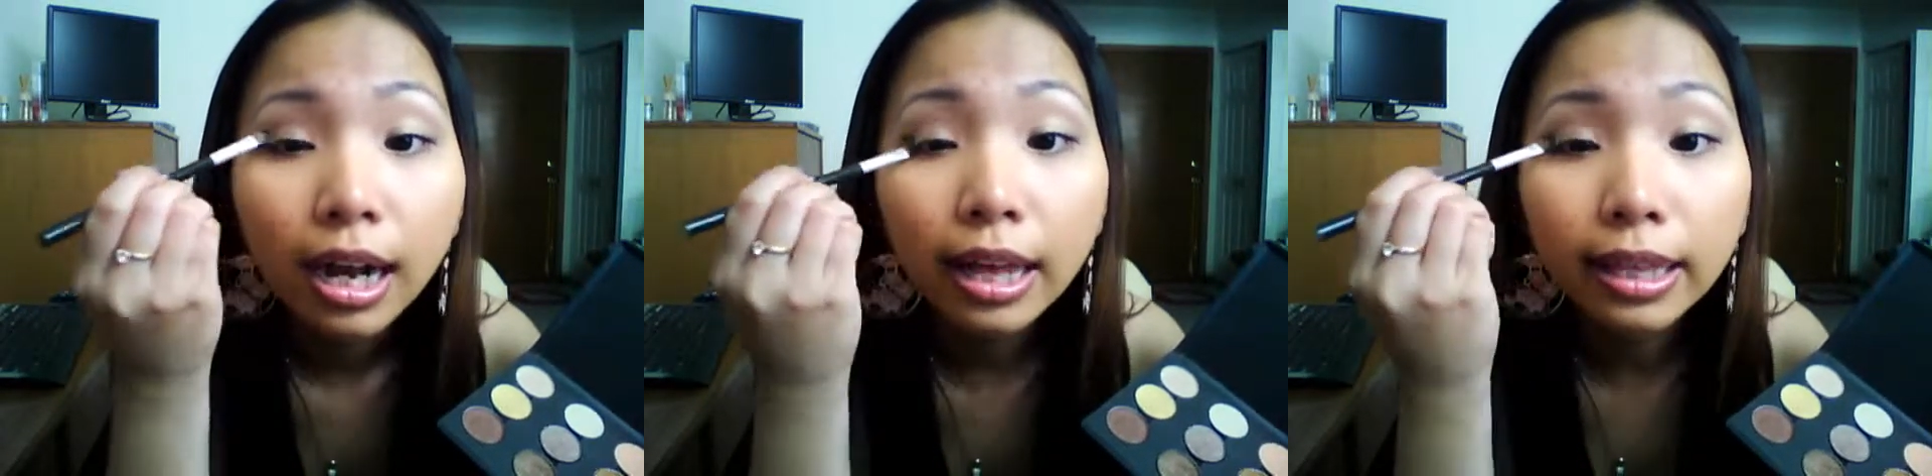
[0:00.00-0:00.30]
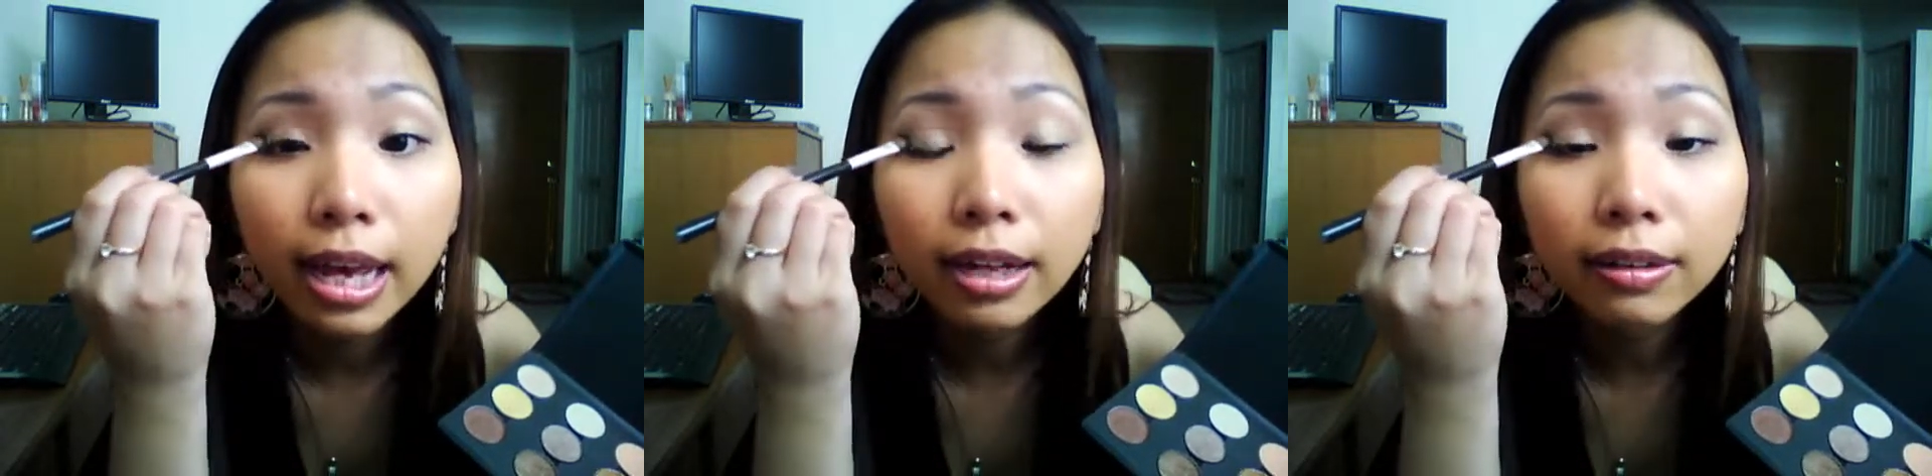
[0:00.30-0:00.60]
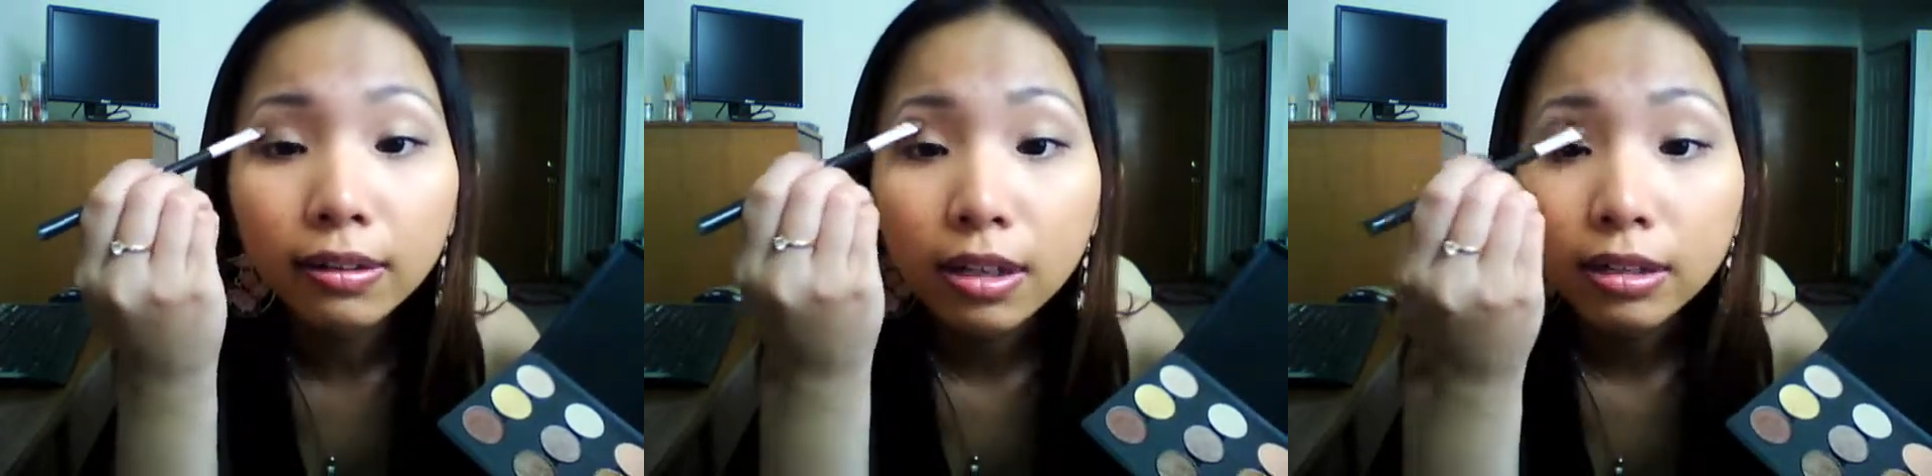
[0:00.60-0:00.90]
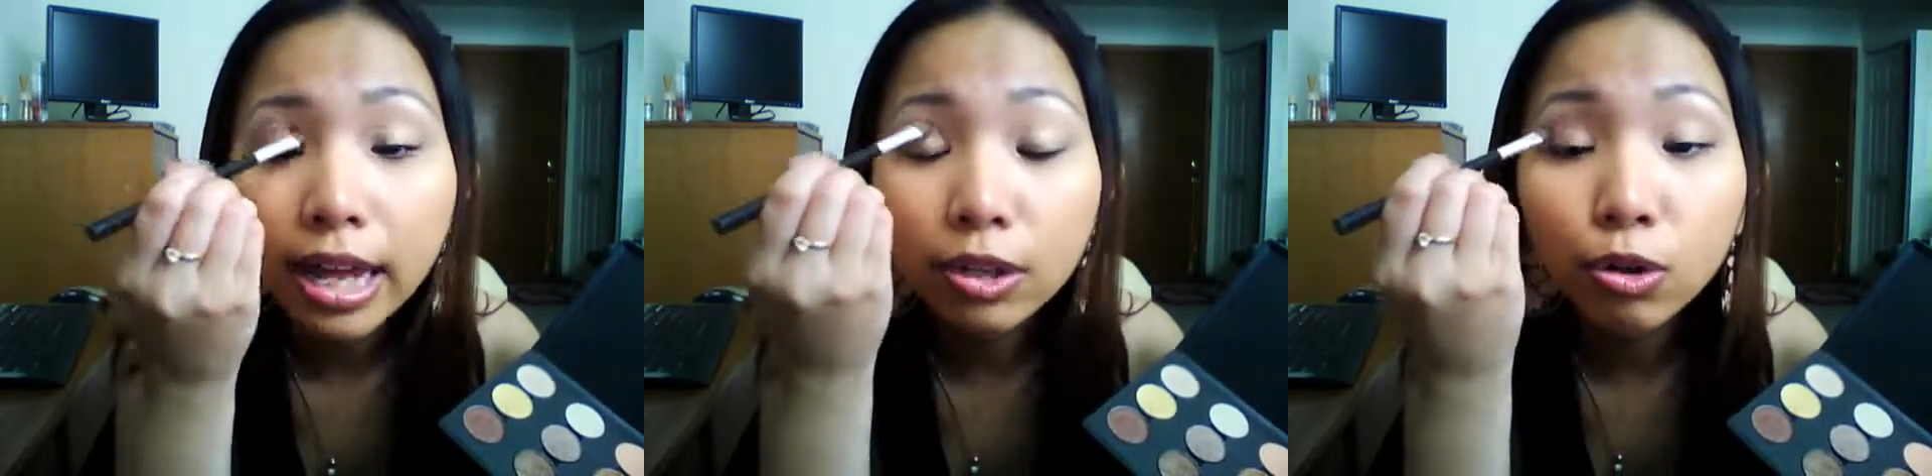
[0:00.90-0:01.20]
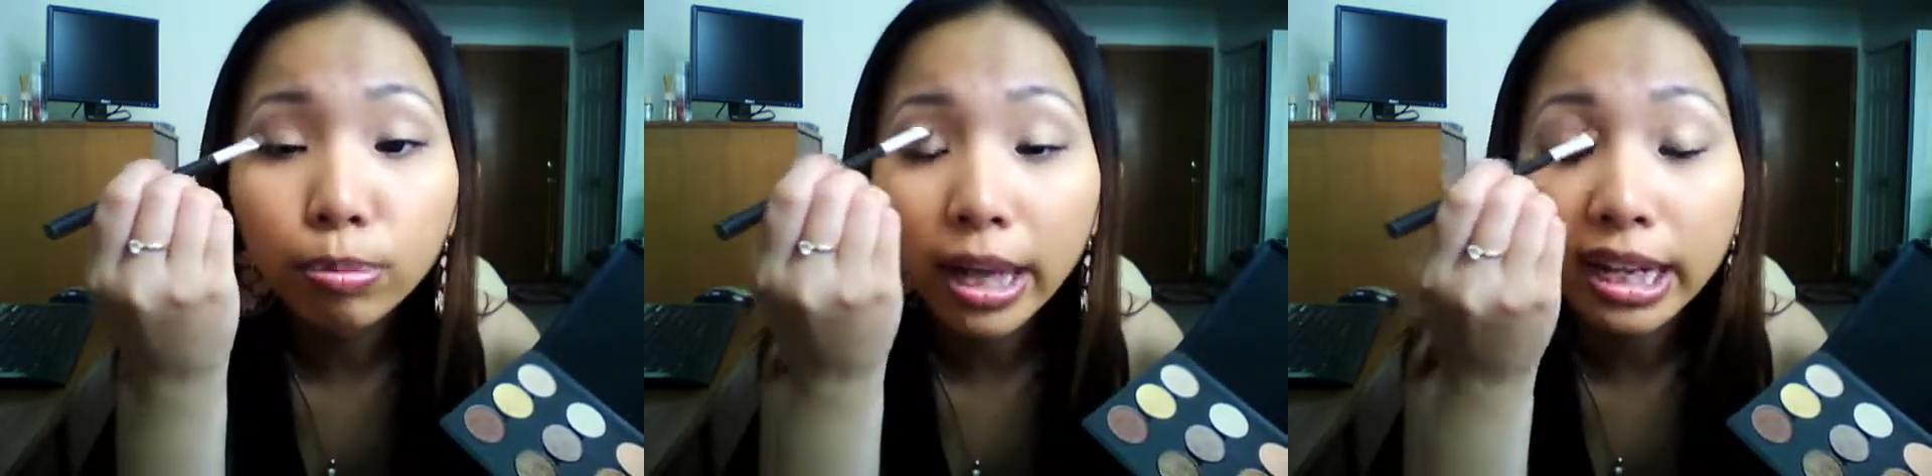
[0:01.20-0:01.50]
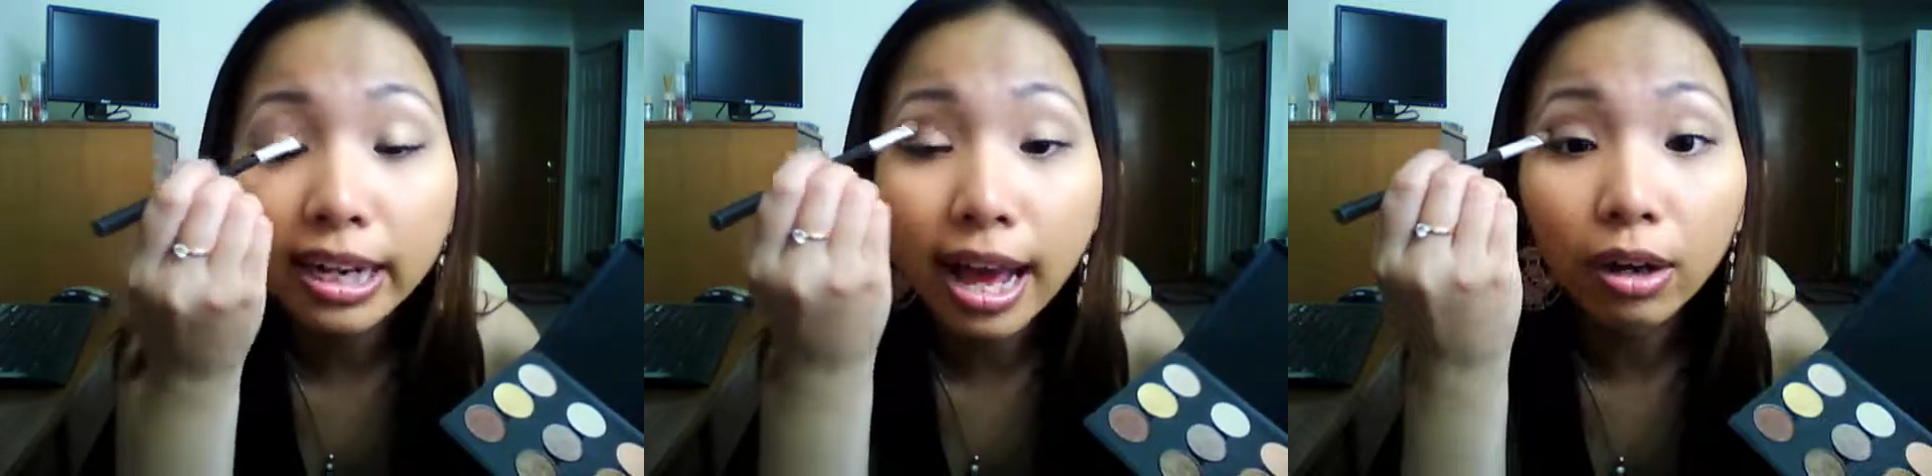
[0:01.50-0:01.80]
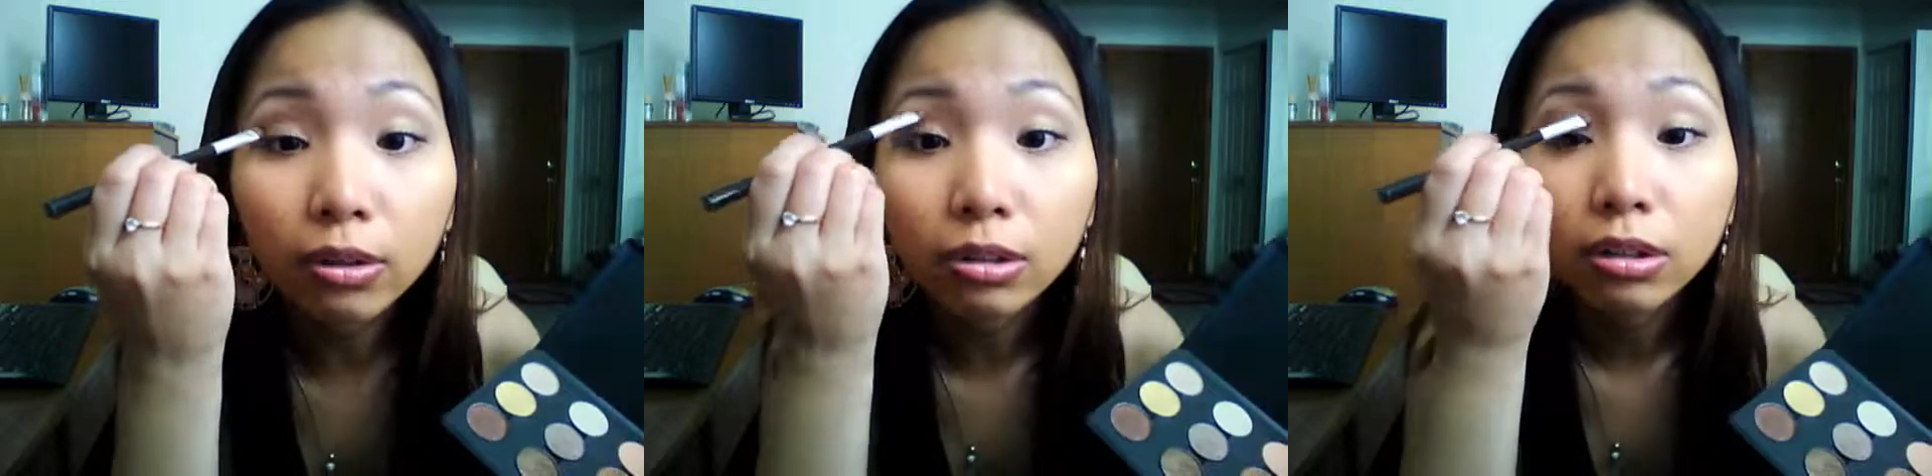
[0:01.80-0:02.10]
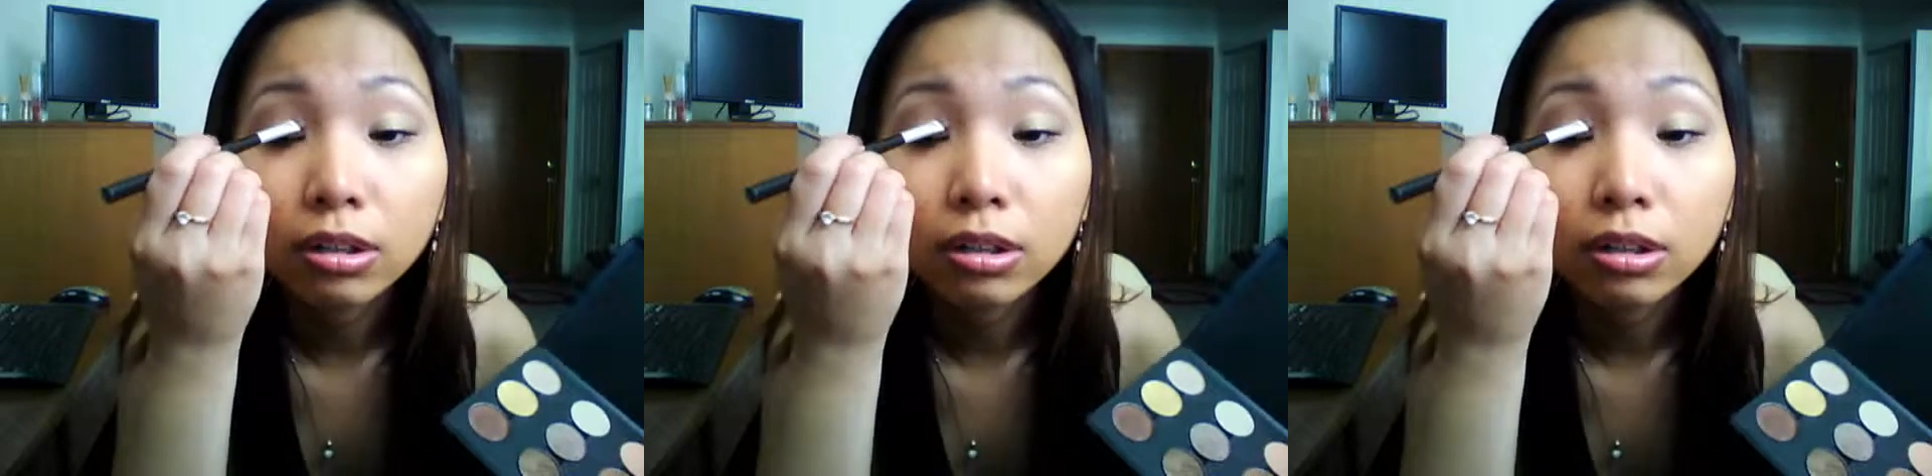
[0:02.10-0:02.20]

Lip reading: and then you blend it out.